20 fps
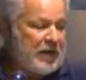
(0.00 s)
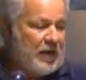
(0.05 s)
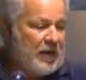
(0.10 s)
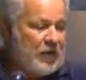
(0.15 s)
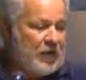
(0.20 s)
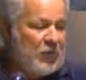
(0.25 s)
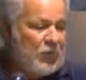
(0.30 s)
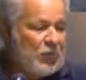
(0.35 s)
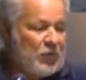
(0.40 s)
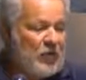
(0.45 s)

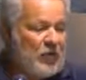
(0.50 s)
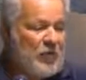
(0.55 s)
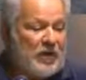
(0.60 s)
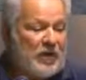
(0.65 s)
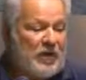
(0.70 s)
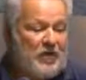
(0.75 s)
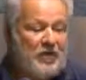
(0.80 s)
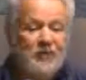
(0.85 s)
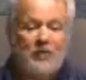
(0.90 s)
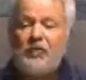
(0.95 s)
would be
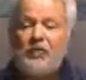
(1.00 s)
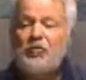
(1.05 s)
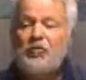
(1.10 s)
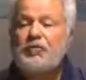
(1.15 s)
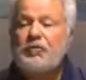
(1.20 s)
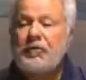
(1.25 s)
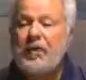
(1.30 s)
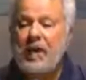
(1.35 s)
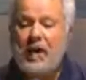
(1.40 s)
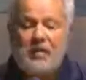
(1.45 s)
diffused
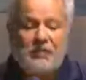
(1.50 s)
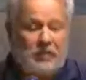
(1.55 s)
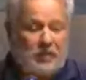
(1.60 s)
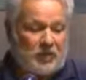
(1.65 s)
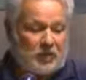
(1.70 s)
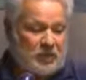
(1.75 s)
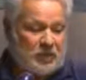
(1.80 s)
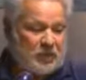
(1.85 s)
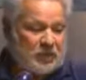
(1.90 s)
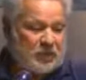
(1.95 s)
forever
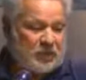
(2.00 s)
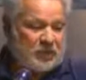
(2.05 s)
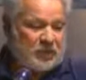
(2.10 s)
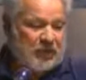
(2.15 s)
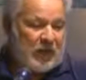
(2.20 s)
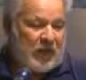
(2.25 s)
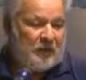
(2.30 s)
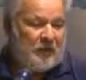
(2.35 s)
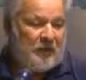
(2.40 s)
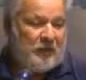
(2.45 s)
if
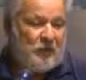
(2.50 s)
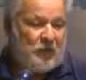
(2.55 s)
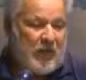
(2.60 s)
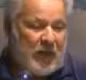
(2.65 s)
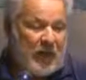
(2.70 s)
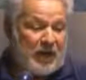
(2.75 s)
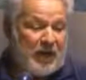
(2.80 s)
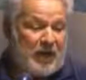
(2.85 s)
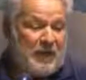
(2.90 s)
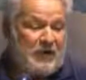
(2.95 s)

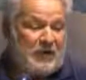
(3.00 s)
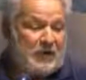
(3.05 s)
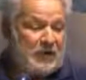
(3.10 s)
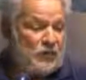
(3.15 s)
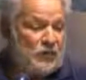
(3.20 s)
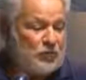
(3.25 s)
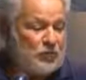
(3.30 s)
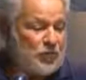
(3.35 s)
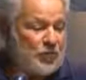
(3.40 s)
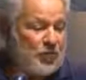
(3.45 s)
humanity would
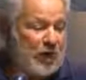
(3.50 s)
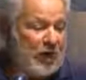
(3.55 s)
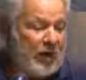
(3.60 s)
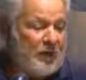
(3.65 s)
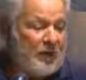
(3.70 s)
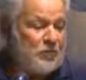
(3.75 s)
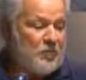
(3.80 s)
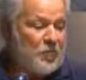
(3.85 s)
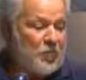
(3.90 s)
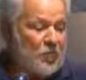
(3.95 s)
pay
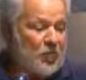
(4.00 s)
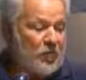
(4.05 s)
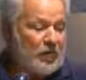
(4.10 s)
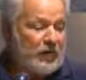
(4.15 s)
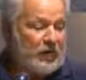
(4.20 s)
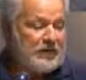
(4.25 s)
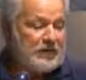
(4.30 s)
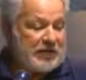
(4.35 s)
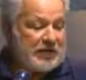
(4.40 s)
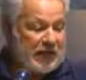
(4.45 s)
more
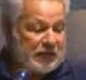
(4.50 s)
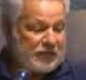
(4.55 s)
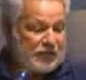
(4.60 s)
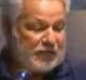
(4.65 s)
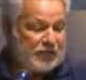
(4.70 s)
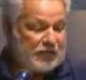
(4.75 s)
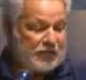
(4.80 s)
attention